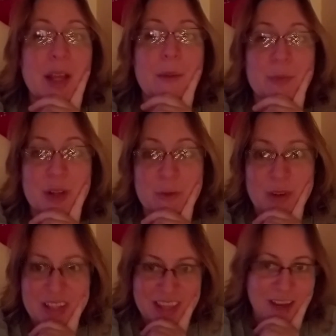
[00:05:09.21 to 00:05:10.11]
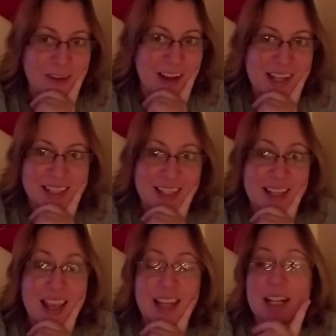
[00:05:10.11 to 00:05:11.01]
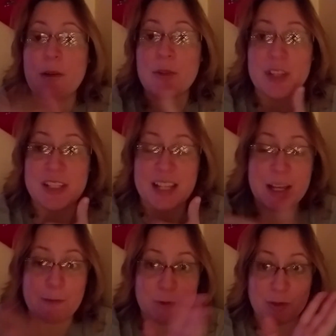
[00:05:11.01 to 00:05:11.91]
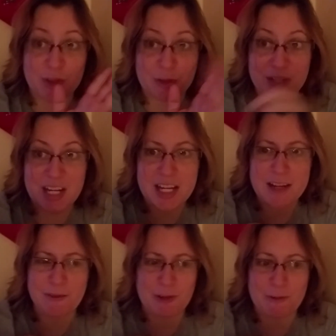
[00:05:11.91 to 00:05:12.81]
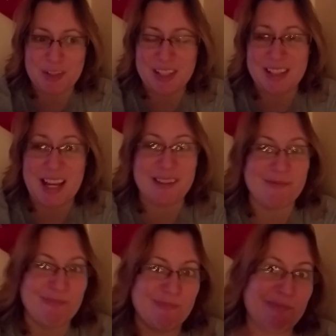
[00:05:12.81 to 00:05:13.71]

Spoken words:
But want to thank you guys for hanging out with us again for another day, even though it wasn't that